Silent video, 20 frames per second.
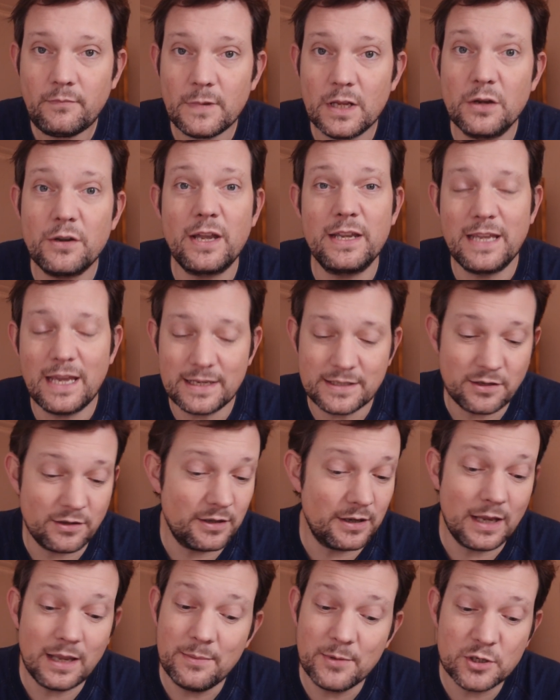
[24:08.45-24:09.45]
Okay, yeah. So
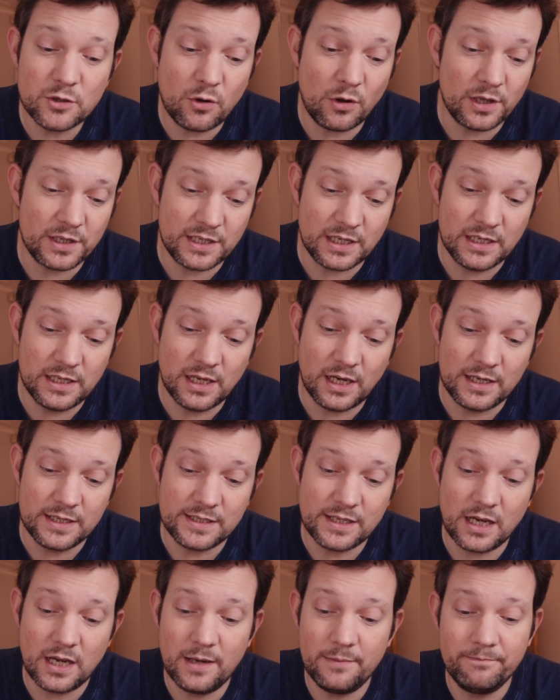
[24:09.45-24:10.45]
the image quality at
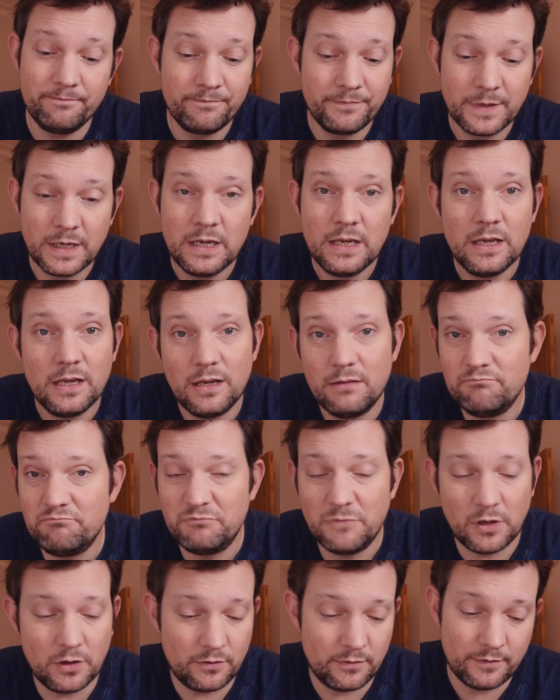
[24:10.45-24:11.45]
nighttime,
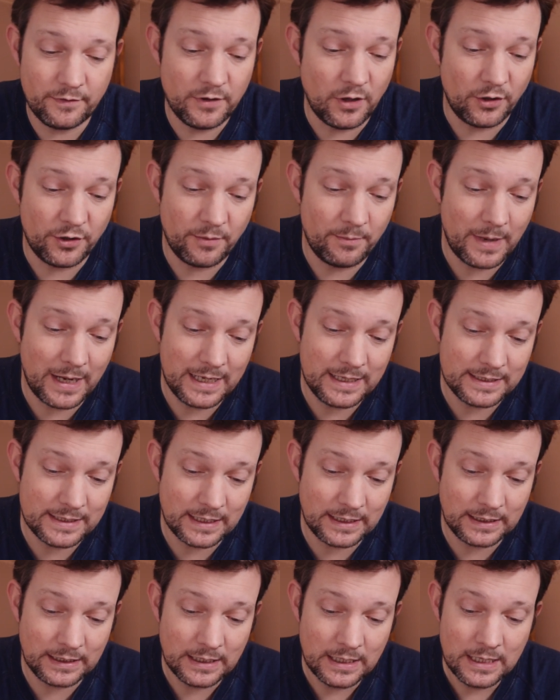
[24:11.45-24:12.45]
not not
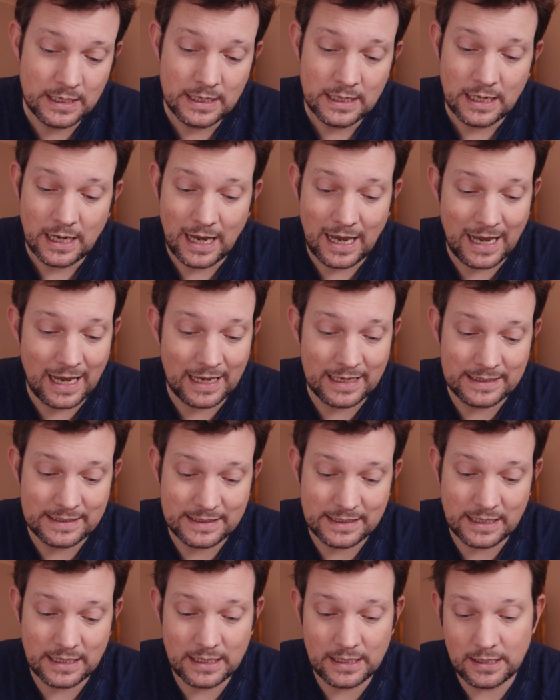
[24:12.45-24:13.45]
amazing. And
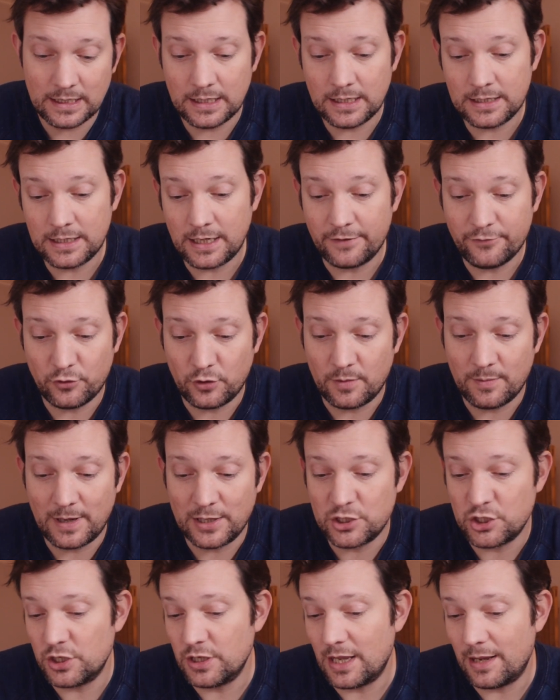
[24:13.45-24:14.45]
uh, yeah, I've already
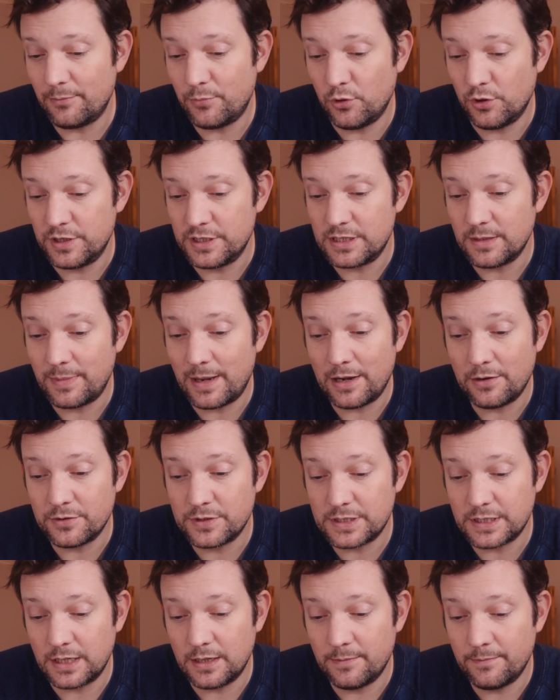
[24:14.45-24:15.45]
mentioned that point
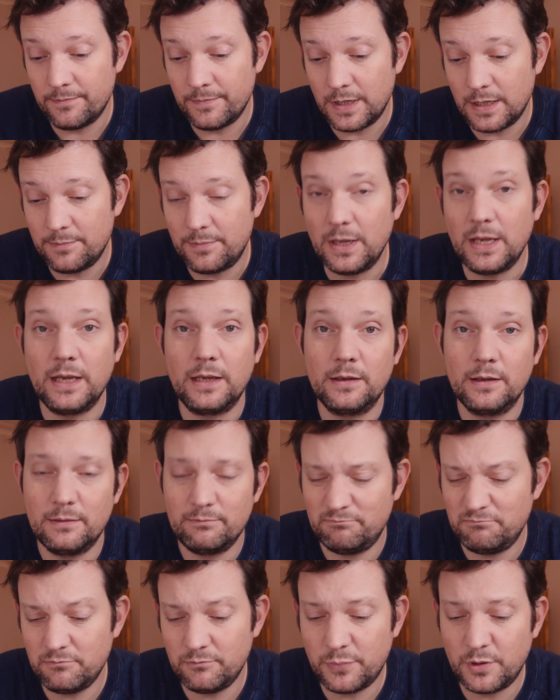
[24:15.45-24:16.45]
about um, it
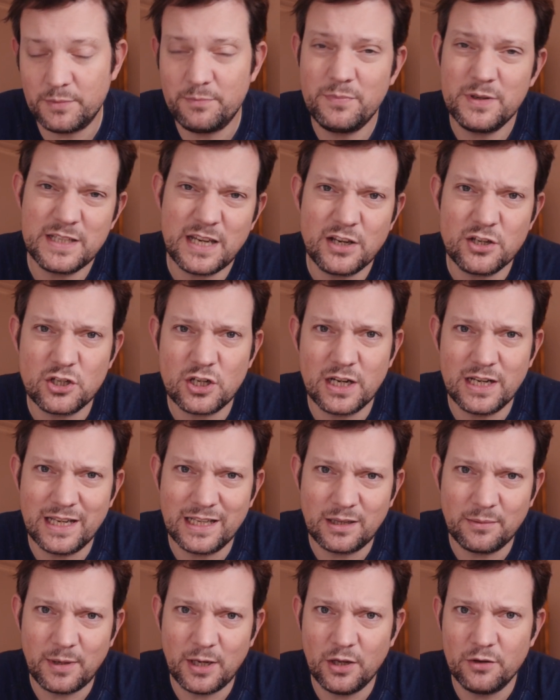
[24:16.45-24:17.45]
being potentially a
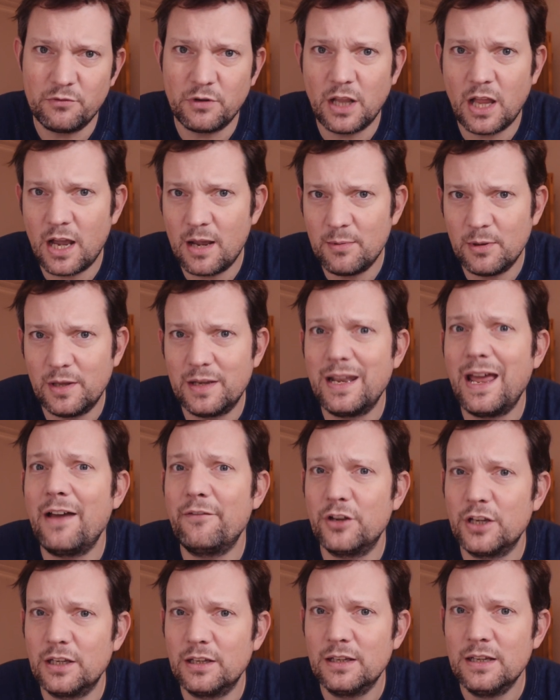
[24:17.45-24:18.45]
little bit unreliable and
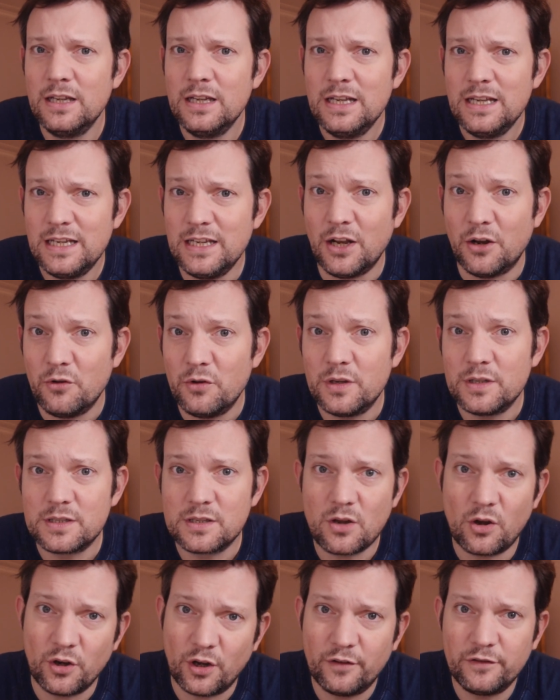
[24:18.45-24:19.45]
having, you know, it's
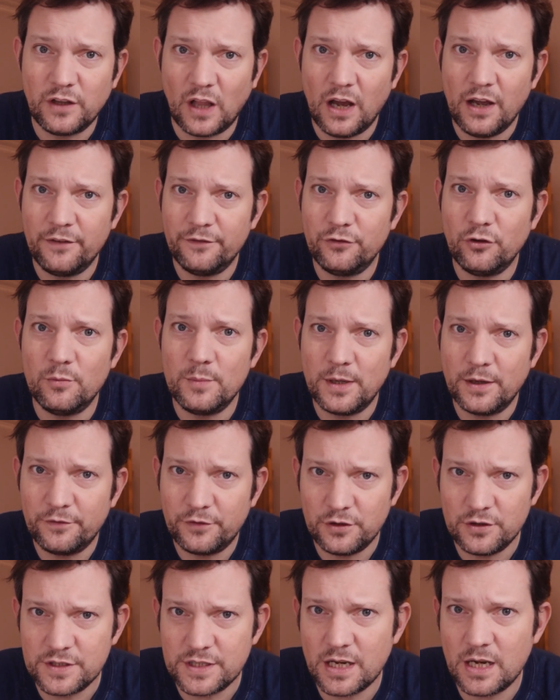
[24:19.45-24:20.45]
gone offline for me a
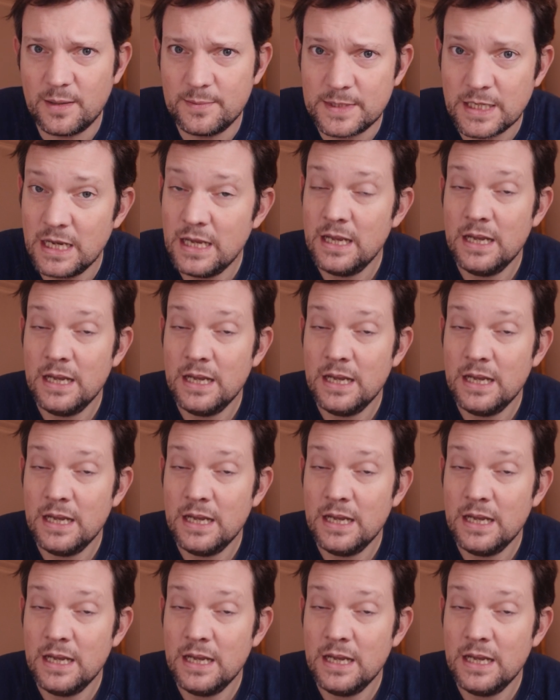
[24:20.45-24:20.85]
few times.